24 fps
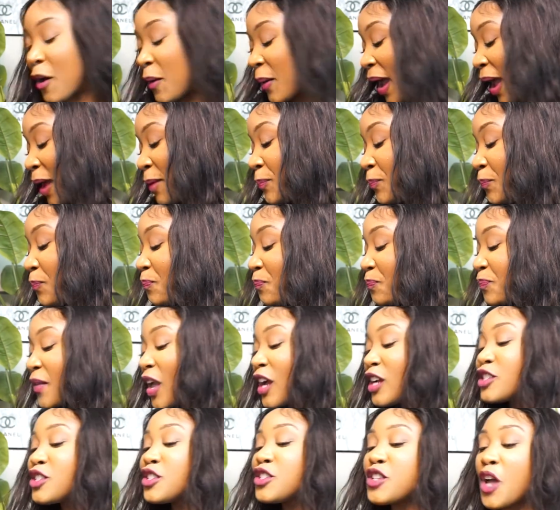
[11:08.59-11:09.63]
Okay,
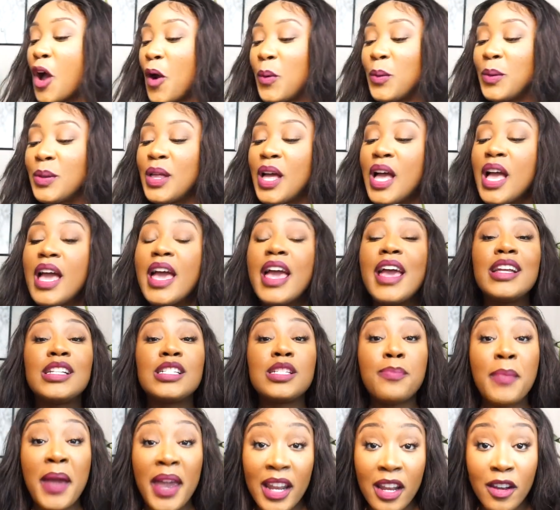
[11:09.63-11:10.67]
so
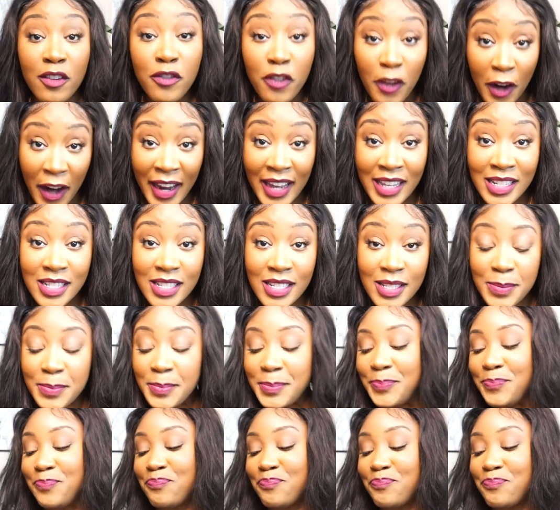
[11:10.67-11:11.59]
it's made in France.